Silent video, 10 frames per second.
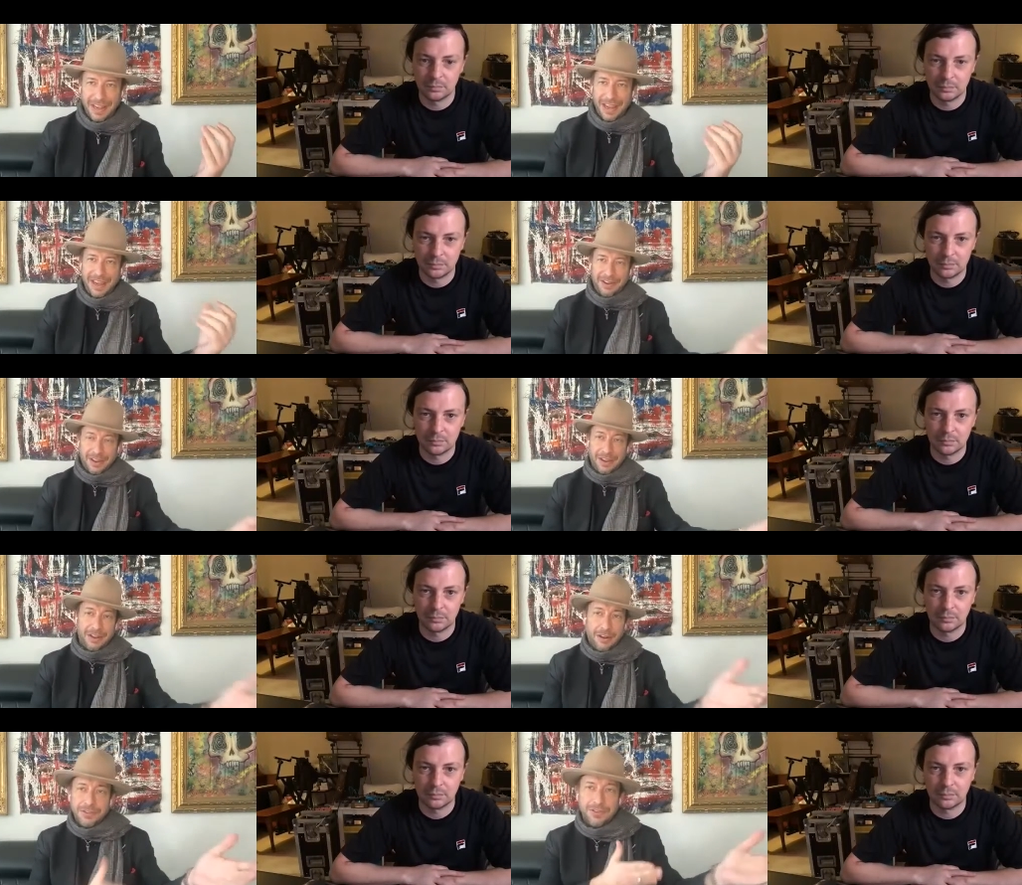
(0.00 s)
Speaker 1: and
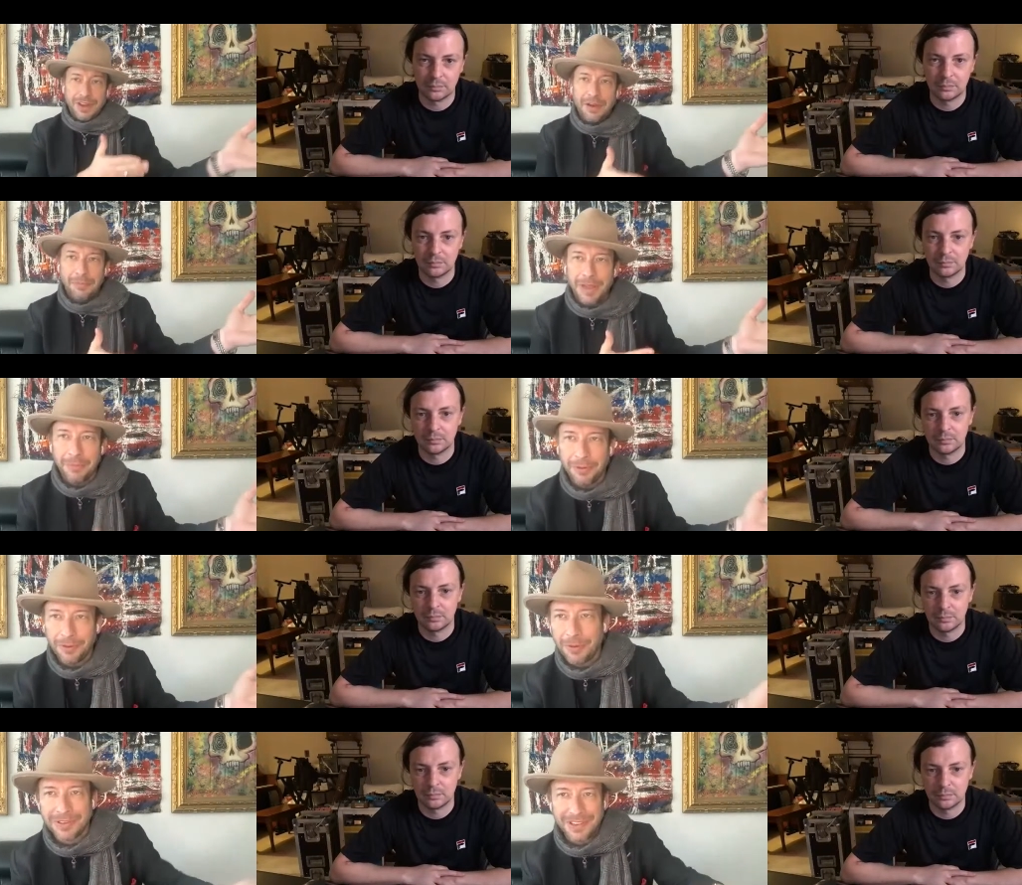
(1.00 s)
uh, and also now be
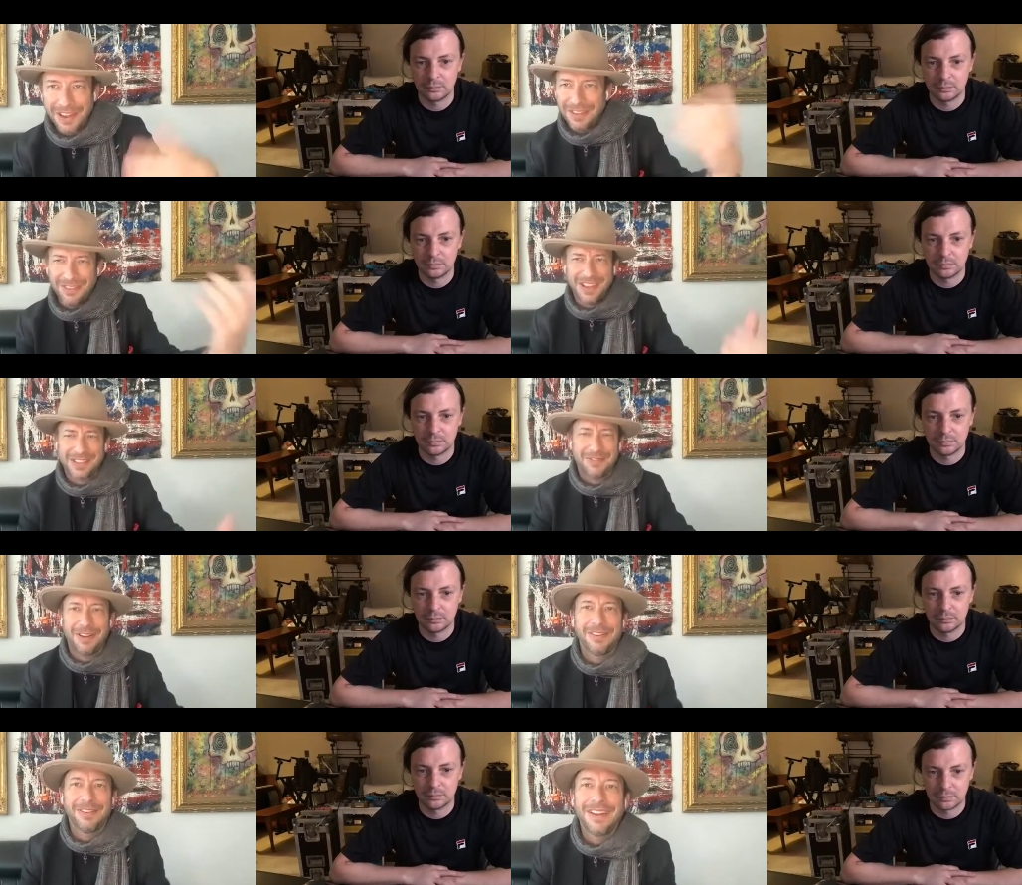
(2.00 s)
able to work together, and that's
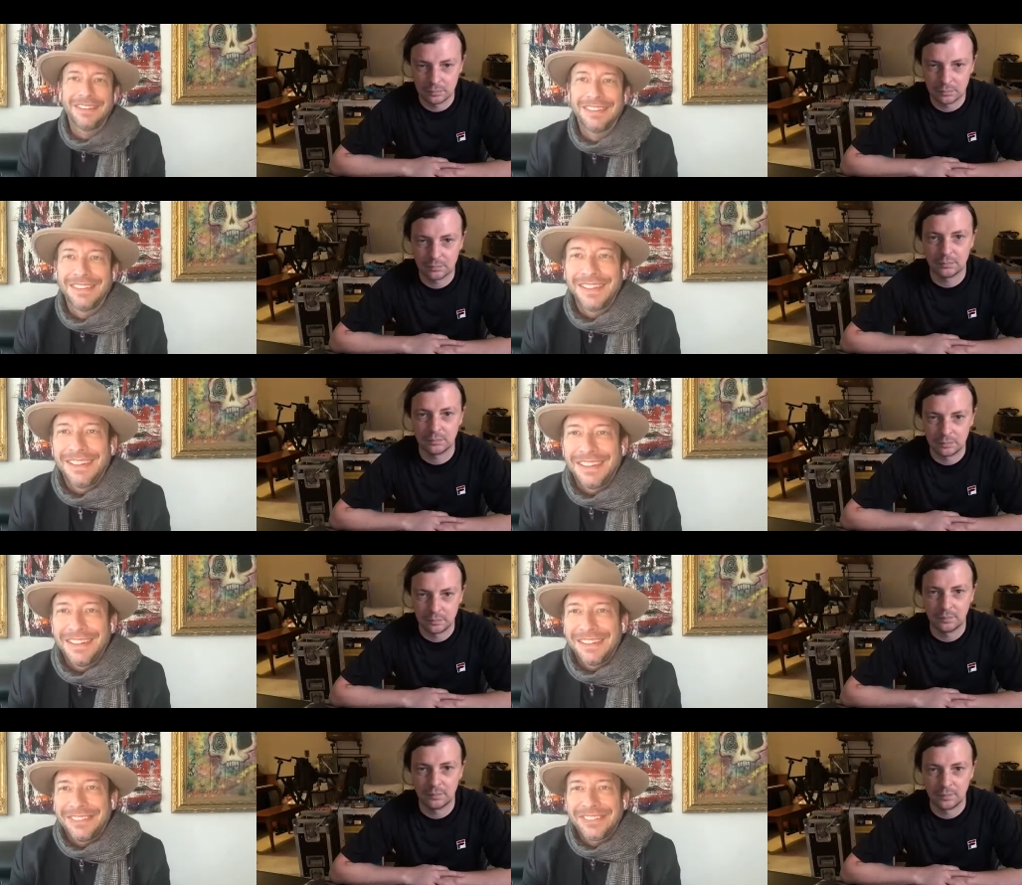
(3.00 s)
fun, right?
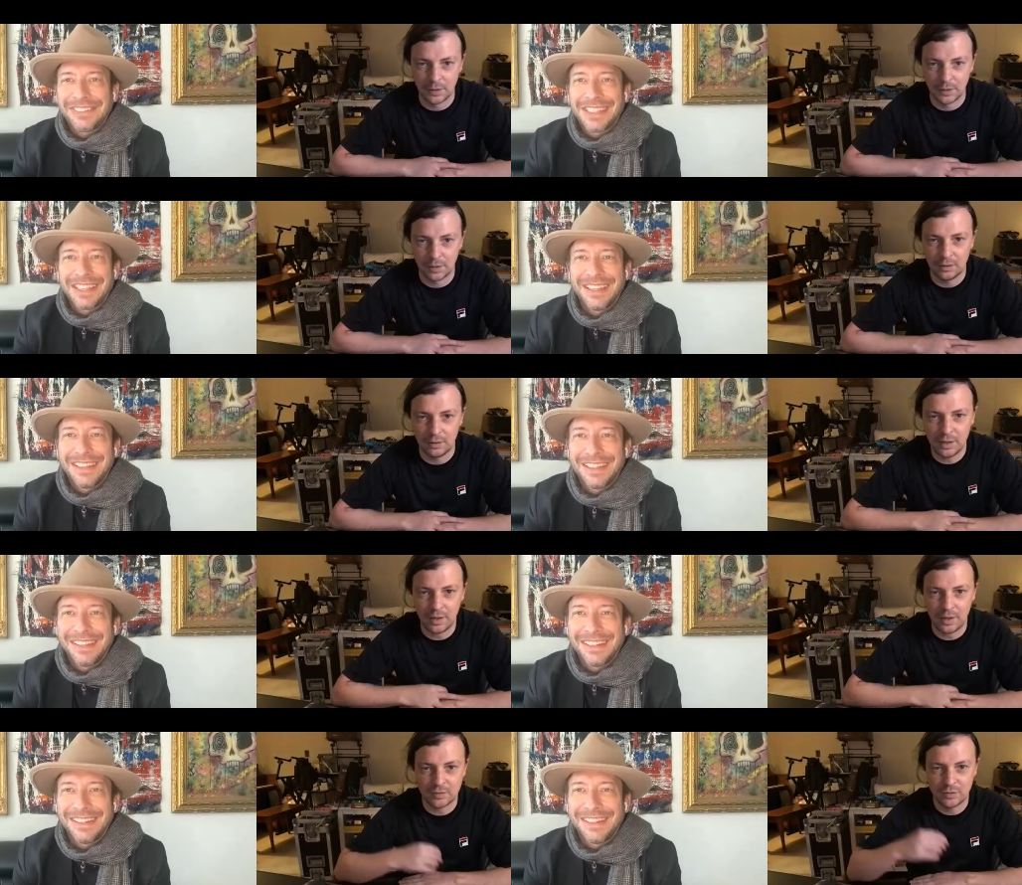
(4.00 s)

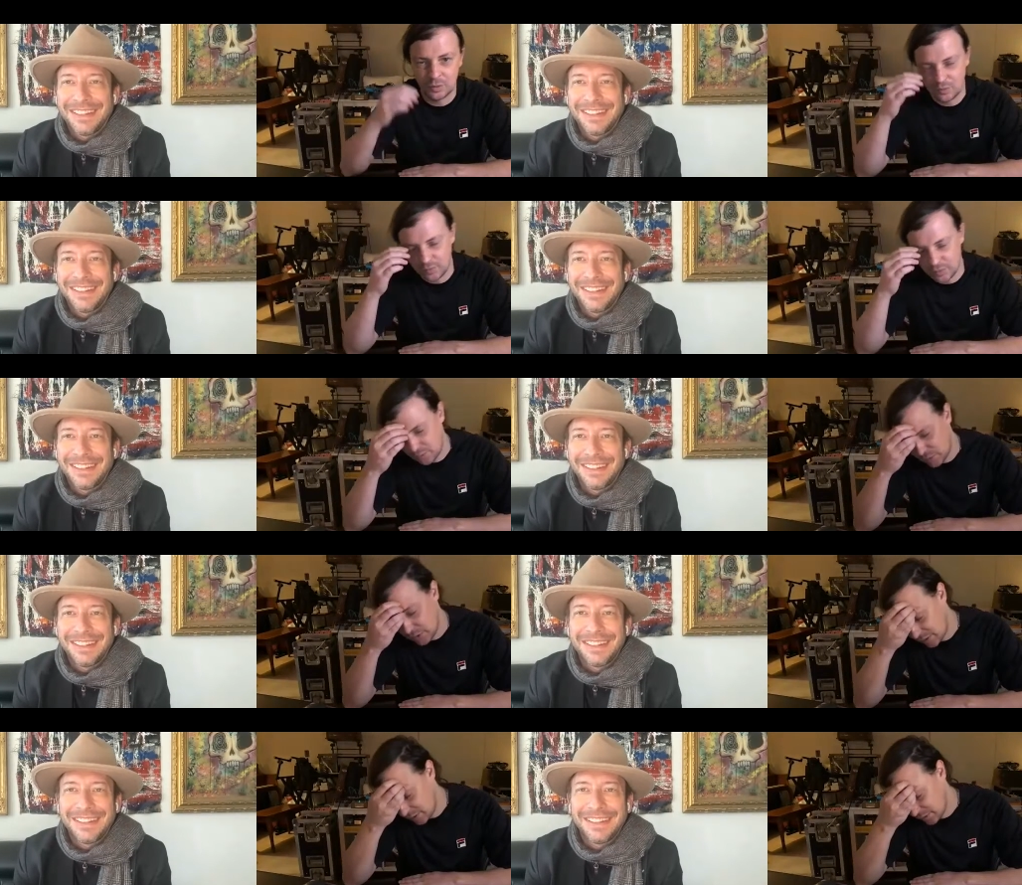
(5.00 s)
Speaker 2: Yeah, super fun
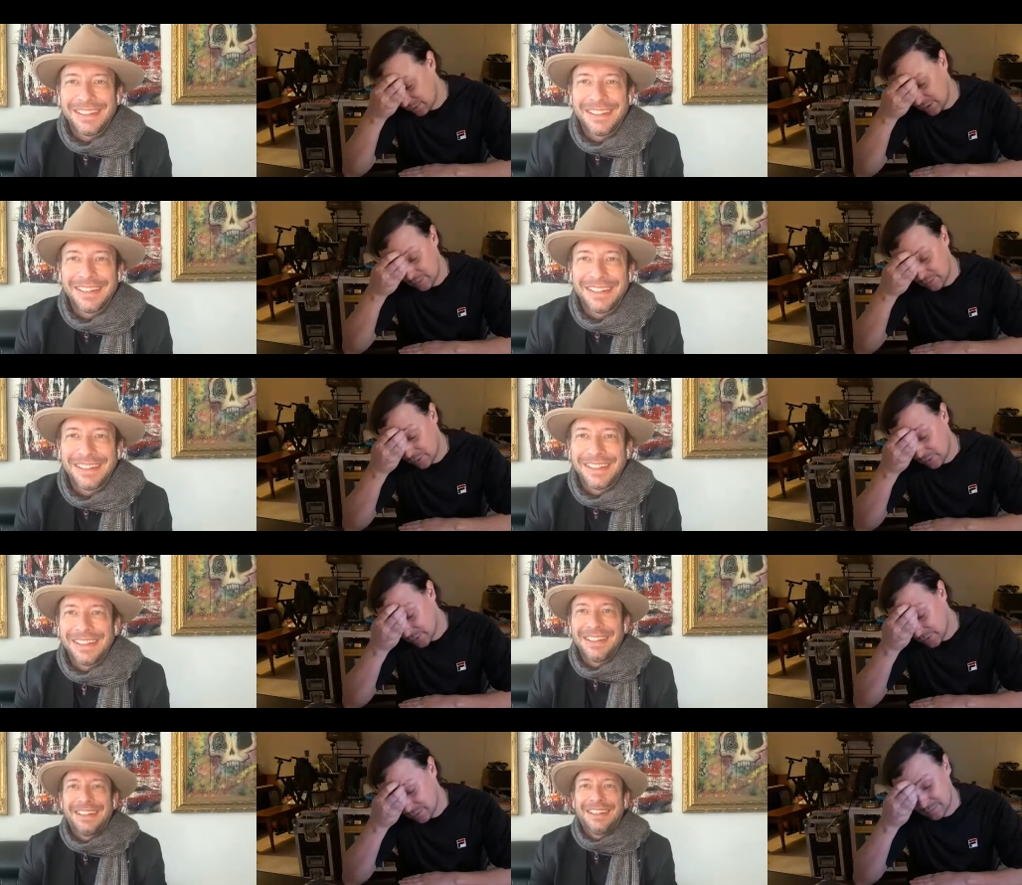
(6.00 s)
working with him. I
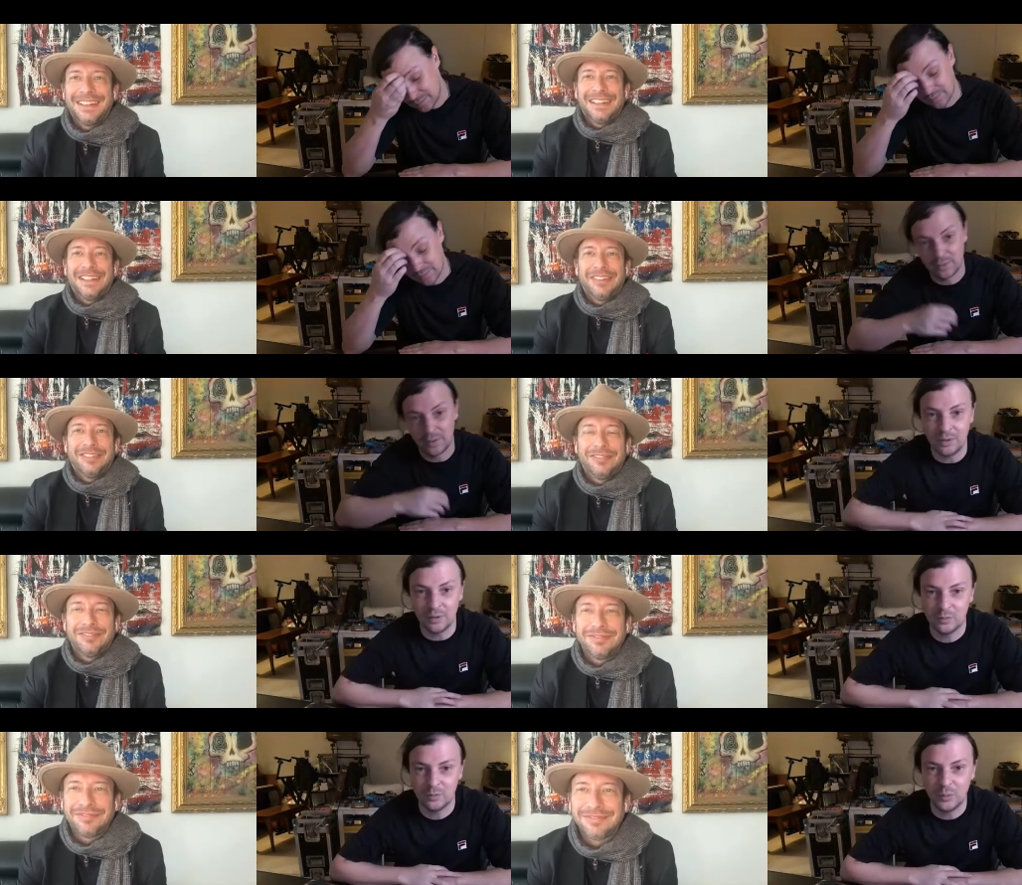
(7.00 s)
always
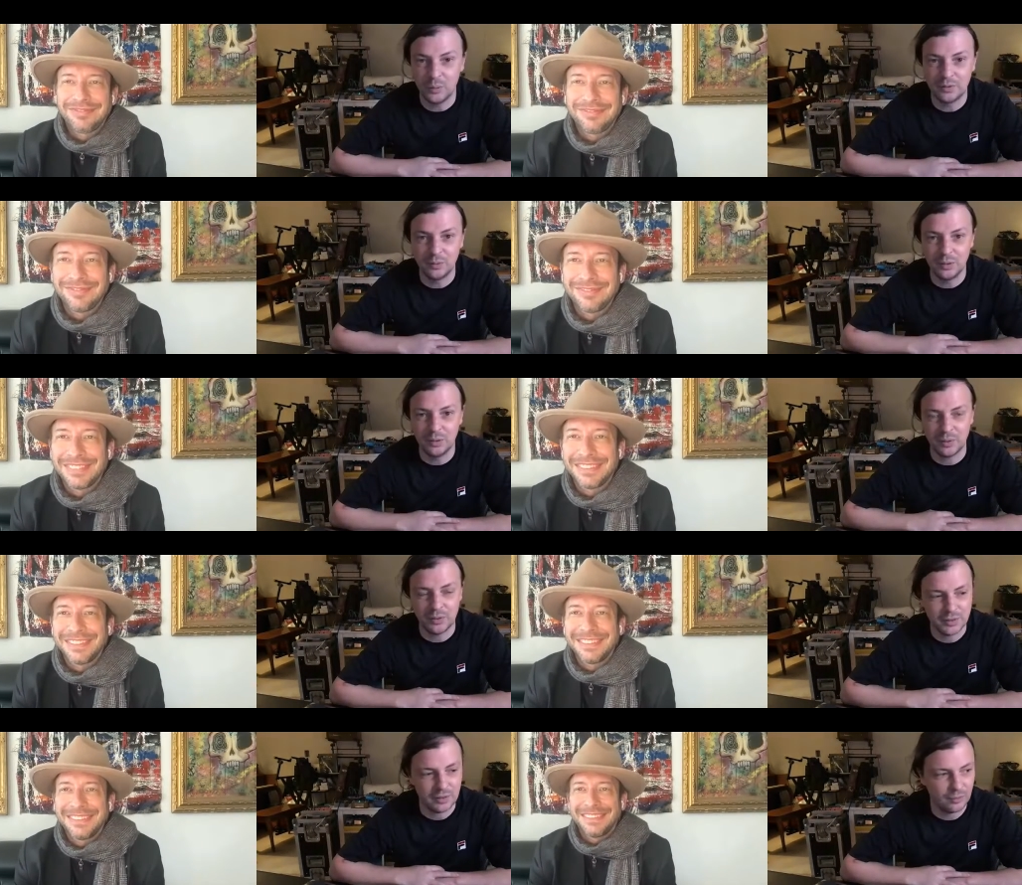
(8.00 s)
look forward to doing
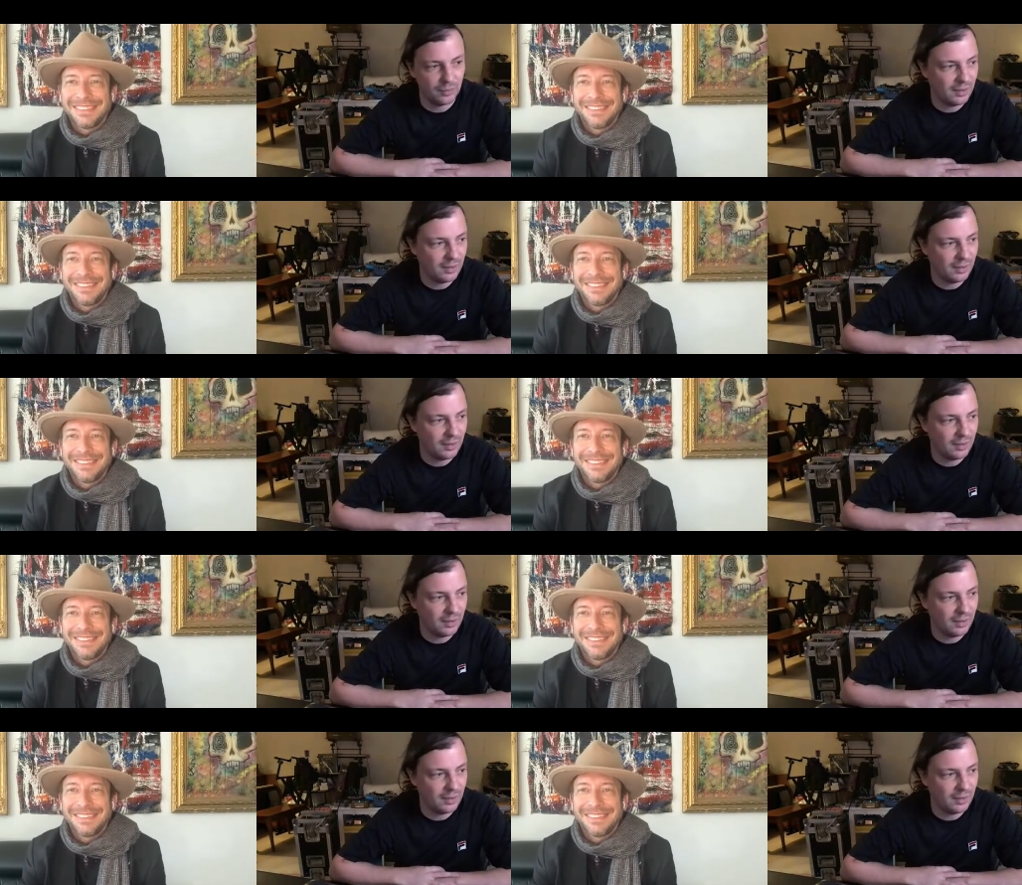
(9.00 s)
projects with